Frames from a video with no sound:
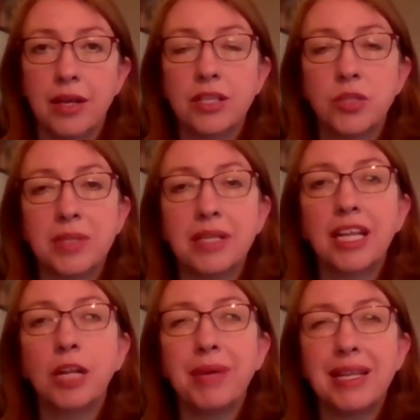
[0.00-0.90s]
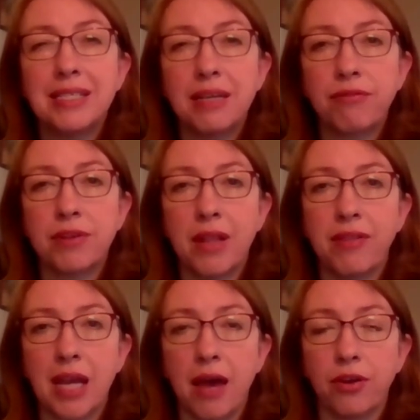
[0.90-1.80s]
So it's a little bit different than
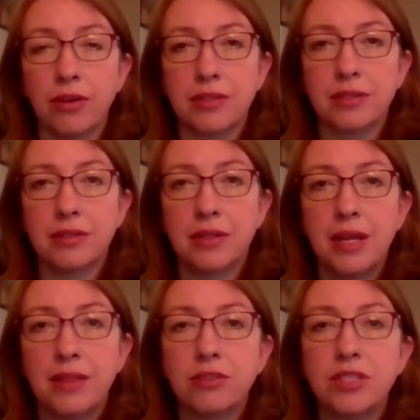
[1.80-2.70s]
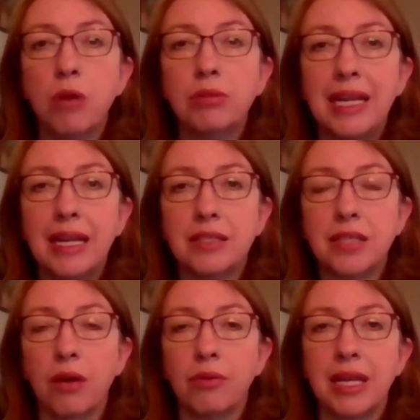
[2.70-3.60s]
the others. There's no leading
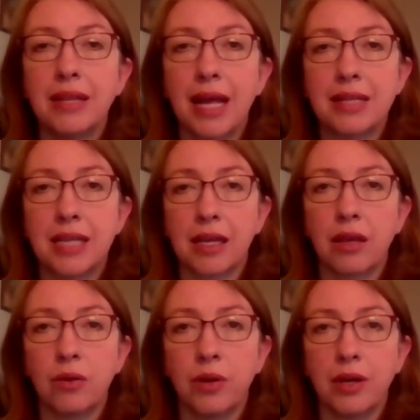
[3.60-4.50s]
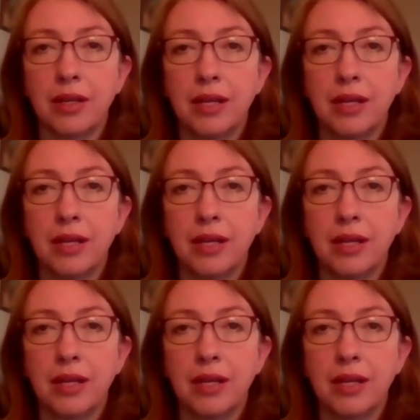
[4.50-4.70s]
tone in that second chord.